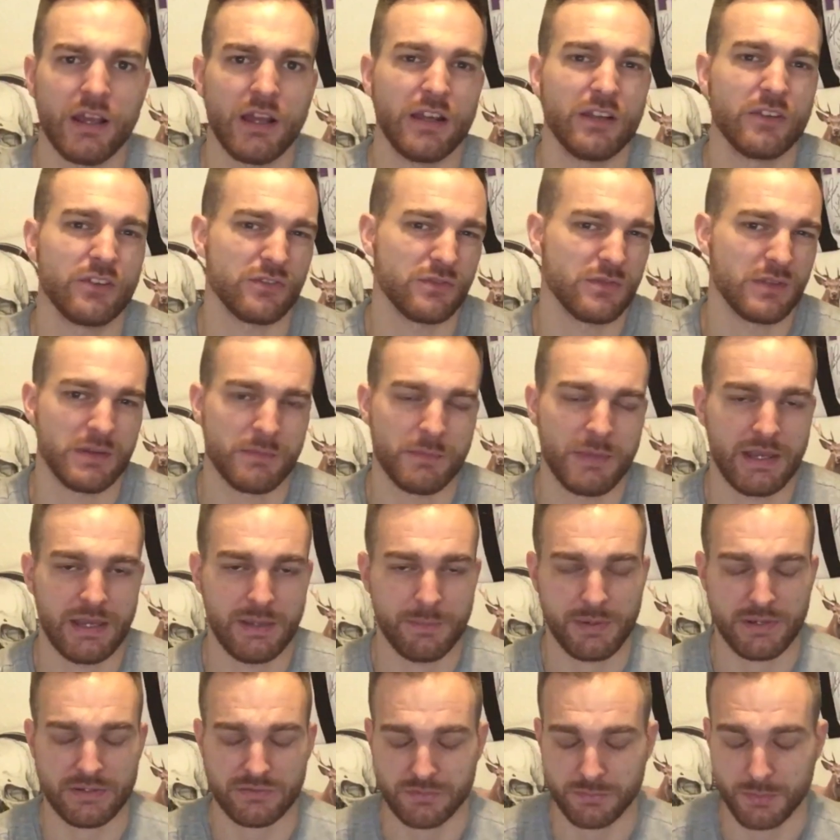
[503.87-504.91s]
I just didn't make it
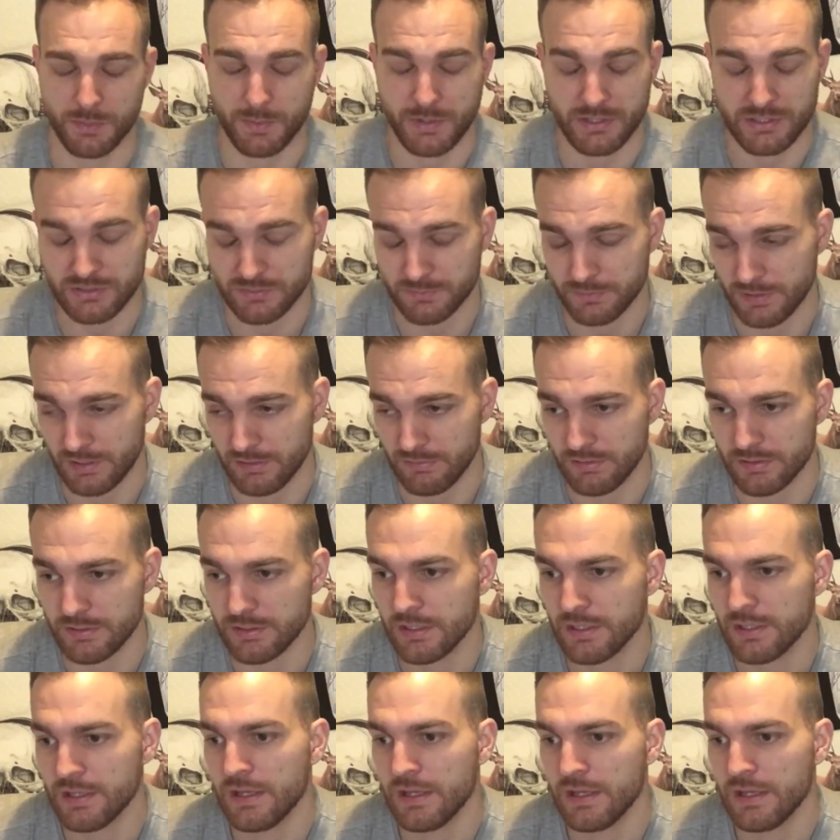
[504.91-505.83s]
past the probation period.